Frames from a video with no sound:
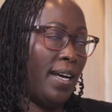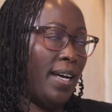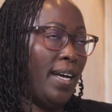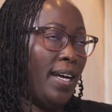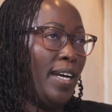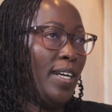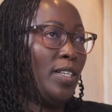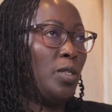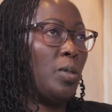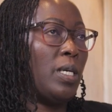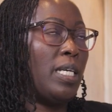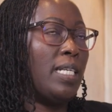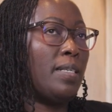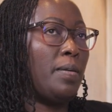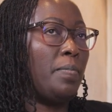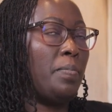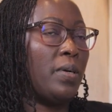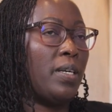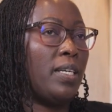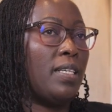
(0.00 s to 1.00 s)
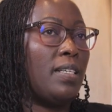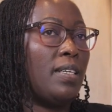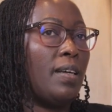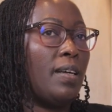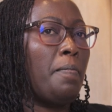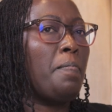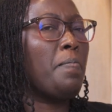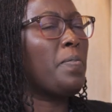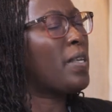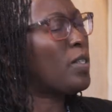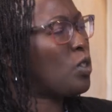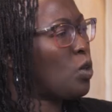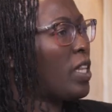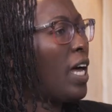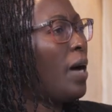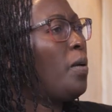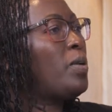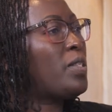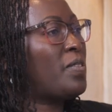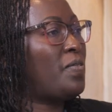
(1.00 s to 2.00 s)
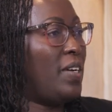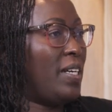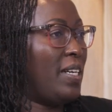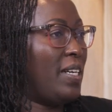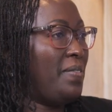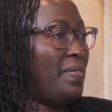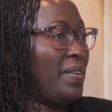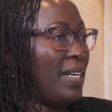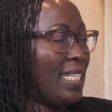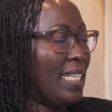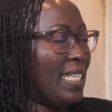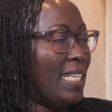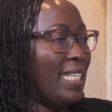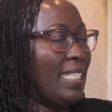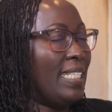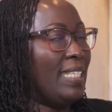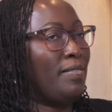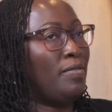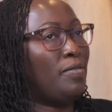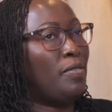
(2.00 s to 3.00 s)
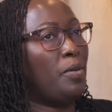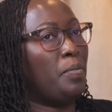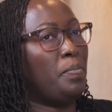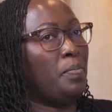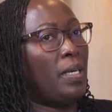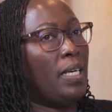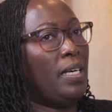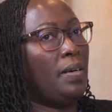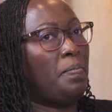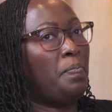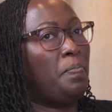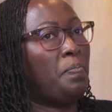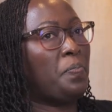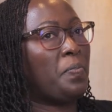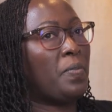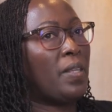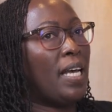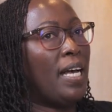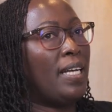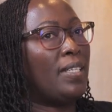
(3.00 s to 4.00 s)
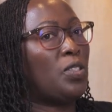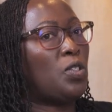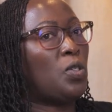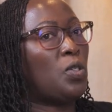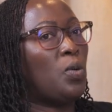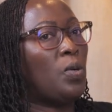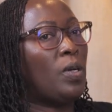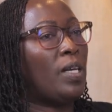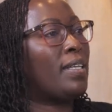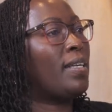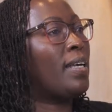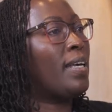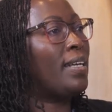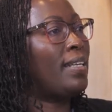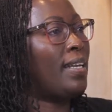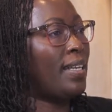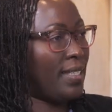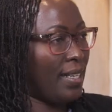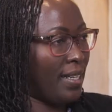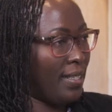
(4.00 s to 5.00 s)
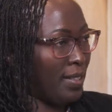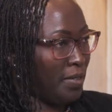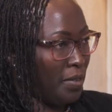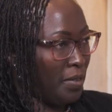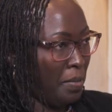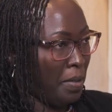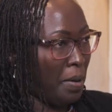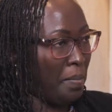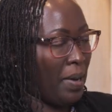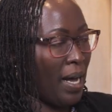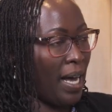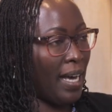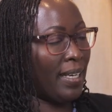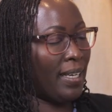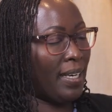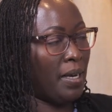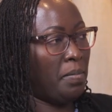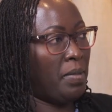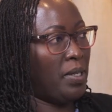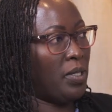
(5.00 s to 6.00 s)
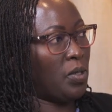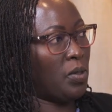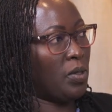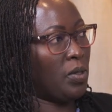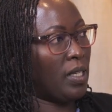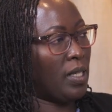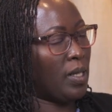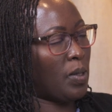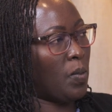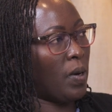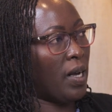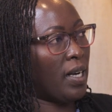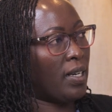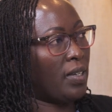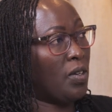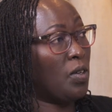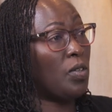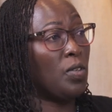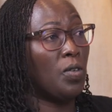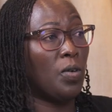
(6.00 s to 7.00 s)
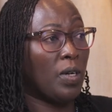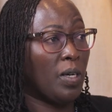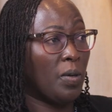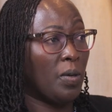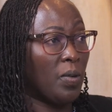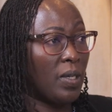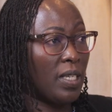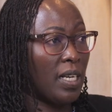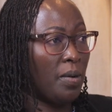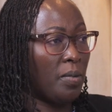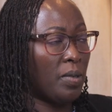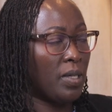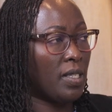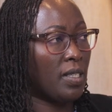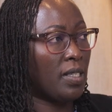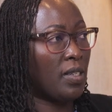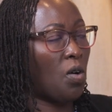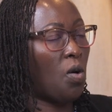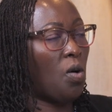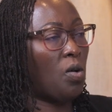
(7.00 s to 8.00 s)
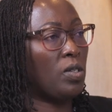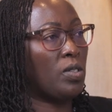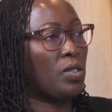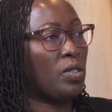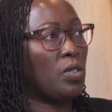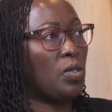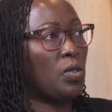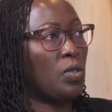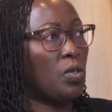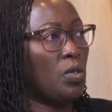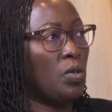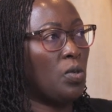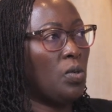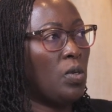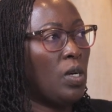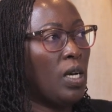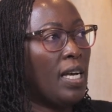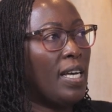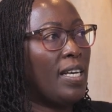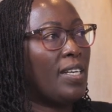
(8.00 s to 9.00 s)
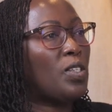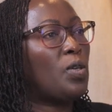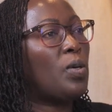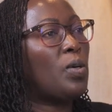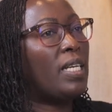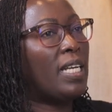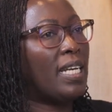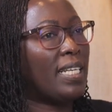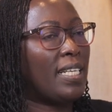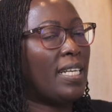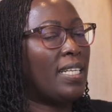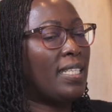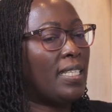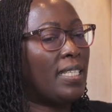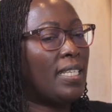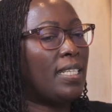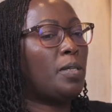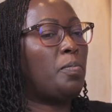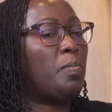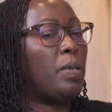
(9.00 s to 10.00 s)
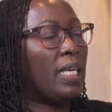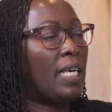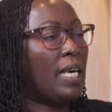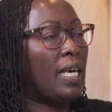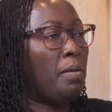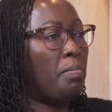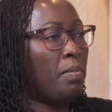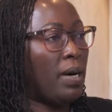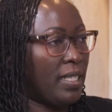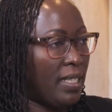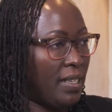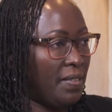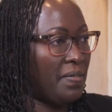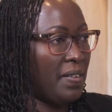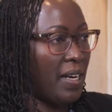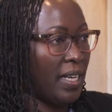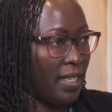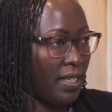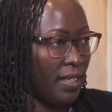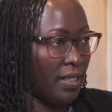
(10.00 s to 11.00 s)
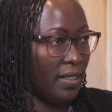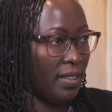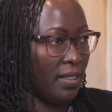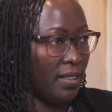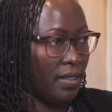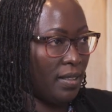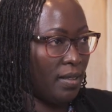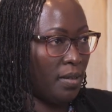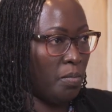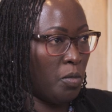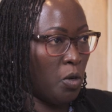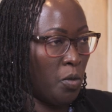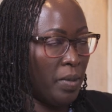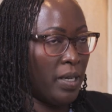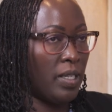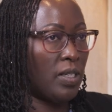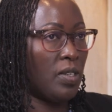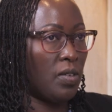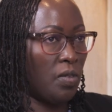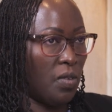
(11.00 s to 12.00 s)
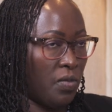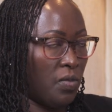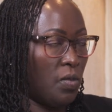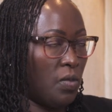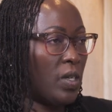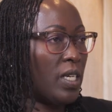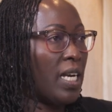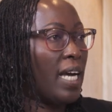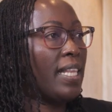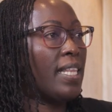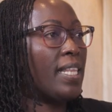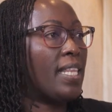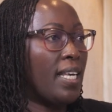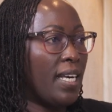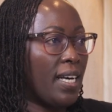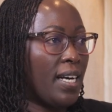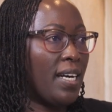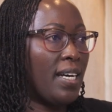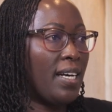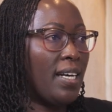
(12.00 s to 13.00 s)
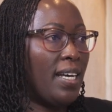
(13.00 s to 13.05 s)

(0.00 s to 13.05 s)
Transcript: to interpret. So that was very fascinating for me. And so in a sense, remember, I came into this work not knowing what I was called to do. So in a sense, this became a defining moment of what I think